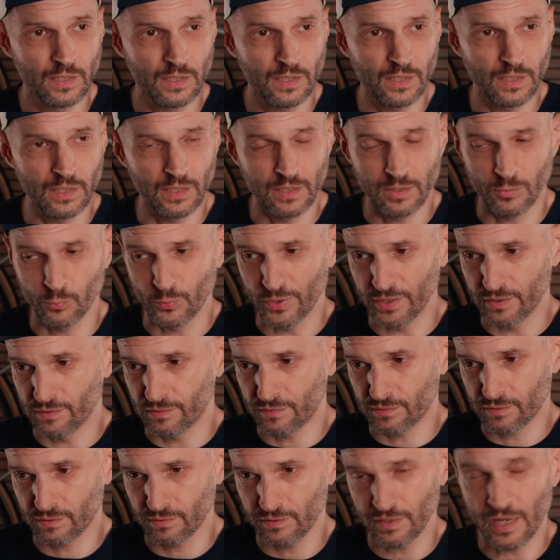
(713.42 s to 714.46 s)
with,
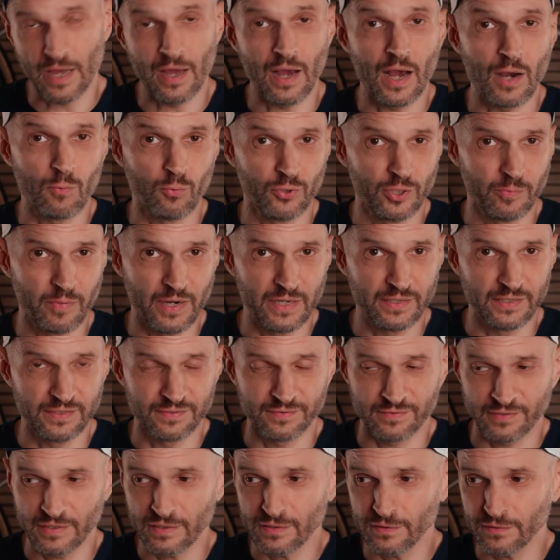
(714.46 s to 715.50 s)
yeah, I want to buy
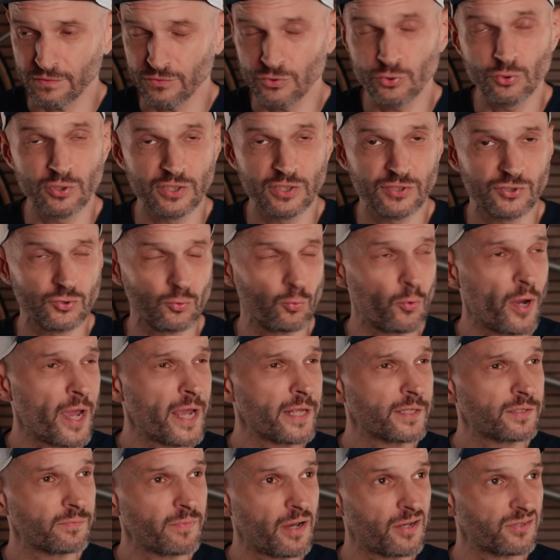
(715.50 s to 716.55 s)
this thing. You need to
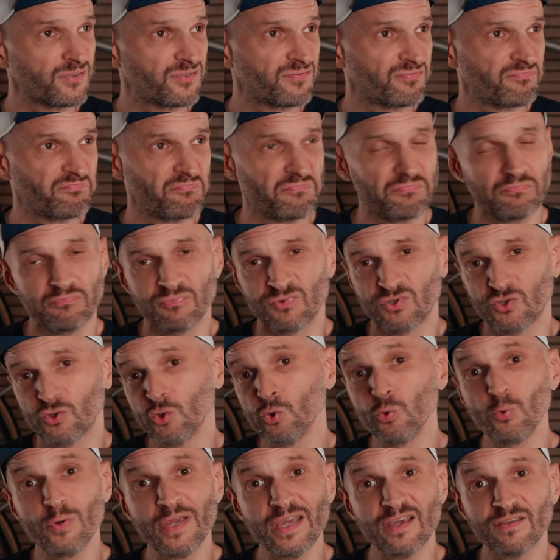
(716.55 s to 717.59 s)
wait about
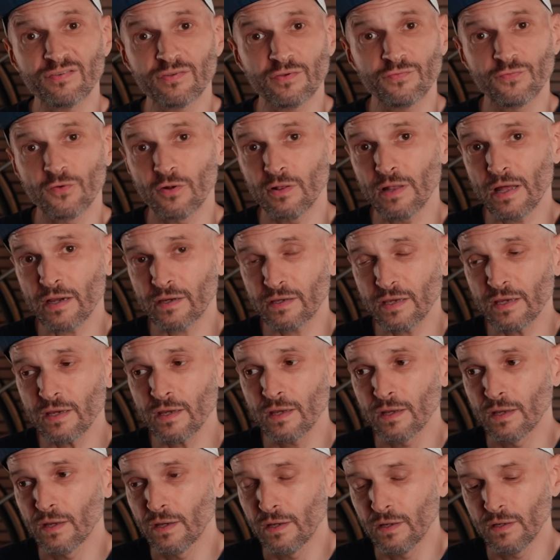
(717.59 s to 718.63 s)
2 weeks if you're lucky.
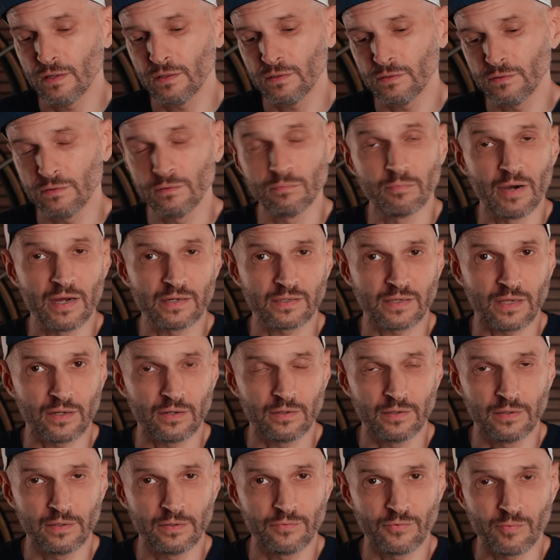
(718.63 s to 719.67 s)
You might get
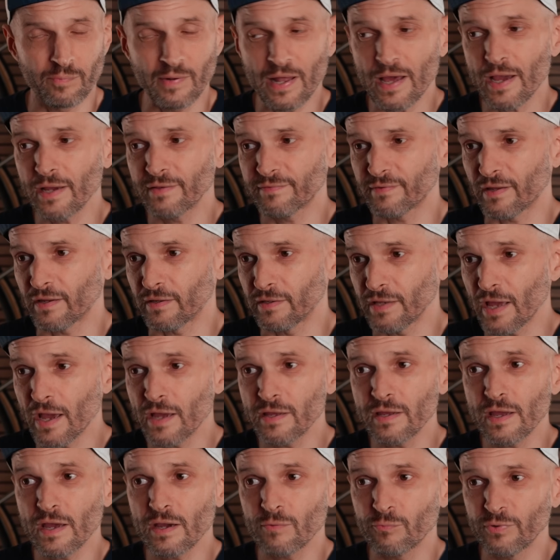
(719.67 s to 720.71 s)
a reply saying,
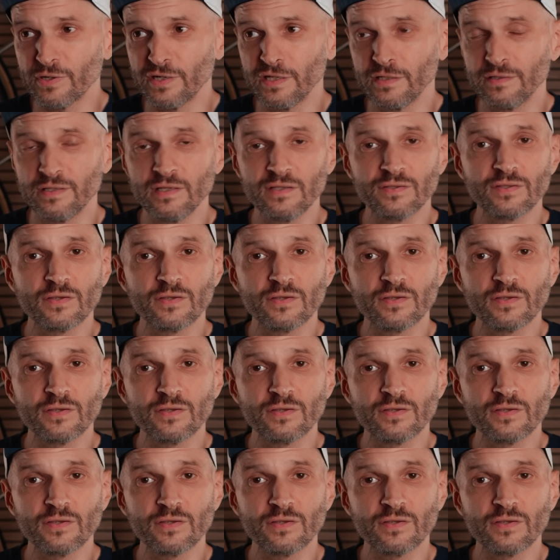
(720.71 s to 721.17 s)
yeah, we need this